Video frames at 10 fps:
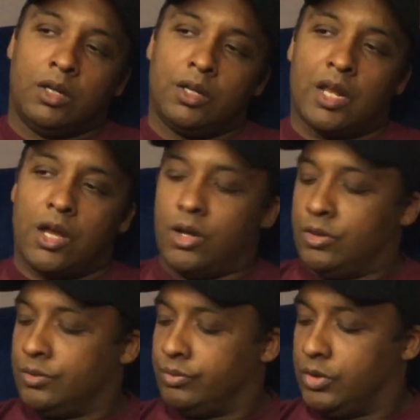
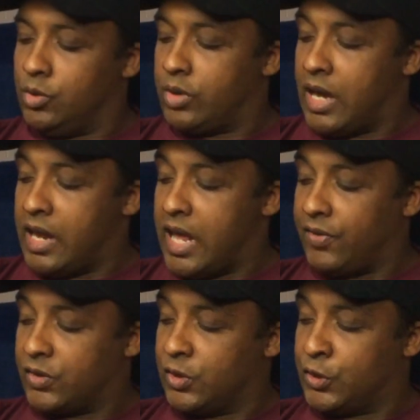you kind of
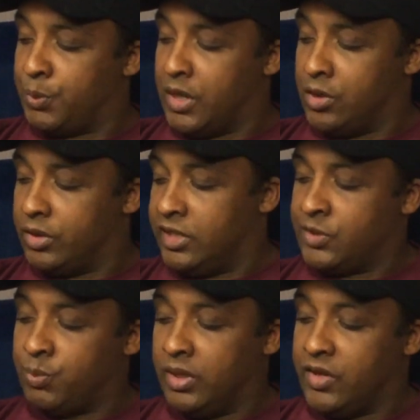have to suspend your
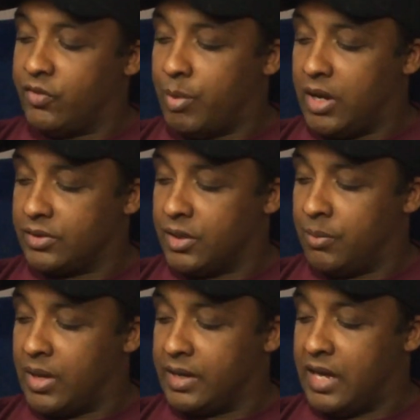disbelief about
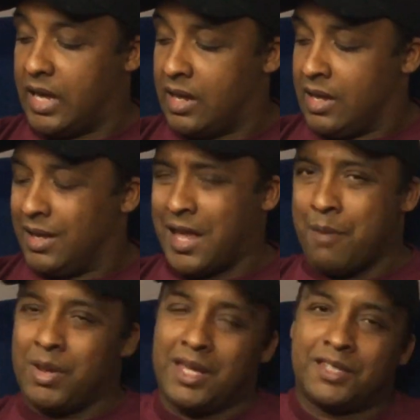something like that.
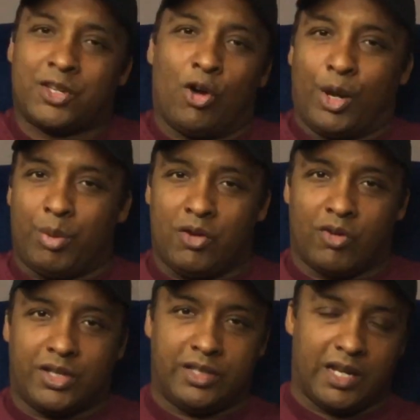I mean, it's going to be
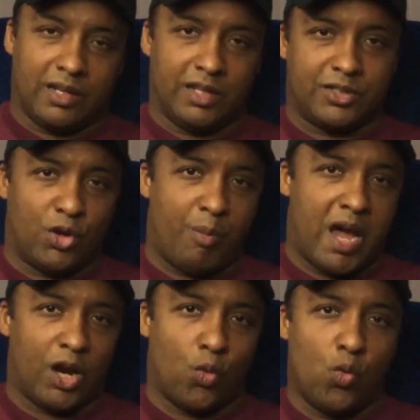ridiculous no
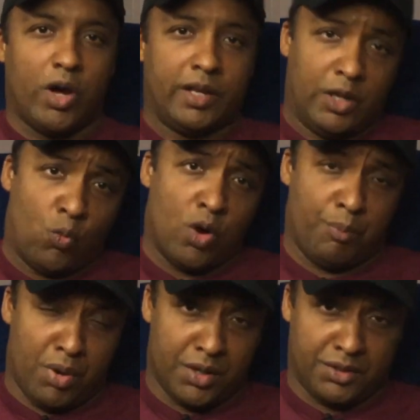matter what that
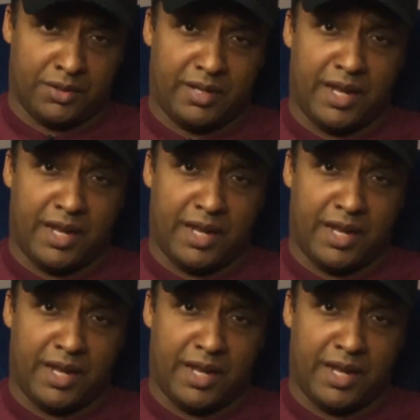one person